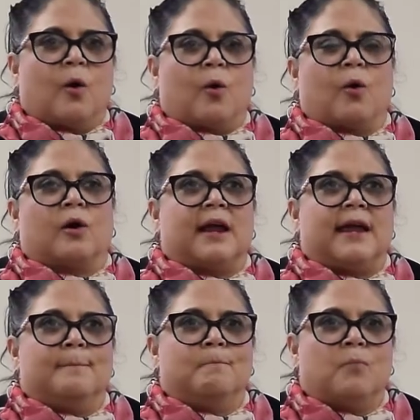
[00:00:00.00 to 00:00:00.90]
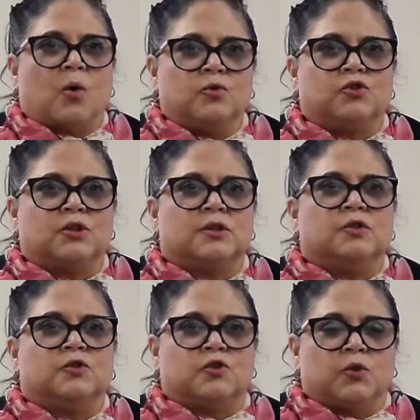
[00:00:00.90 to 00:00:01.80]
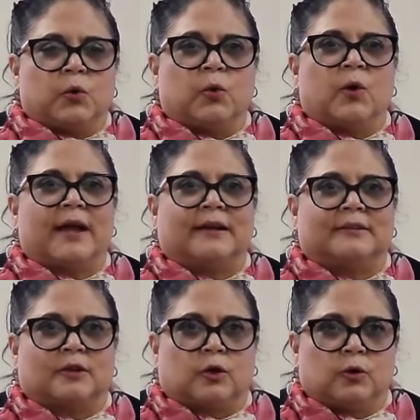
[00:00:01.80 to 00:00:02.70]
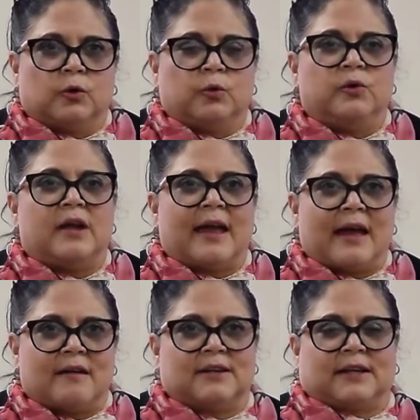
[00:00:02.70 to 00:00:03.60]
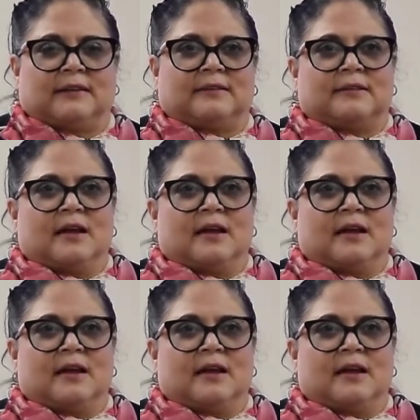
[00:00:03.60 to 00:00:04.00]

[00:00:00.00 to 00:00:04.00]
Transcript: or a motion to exclude evidence.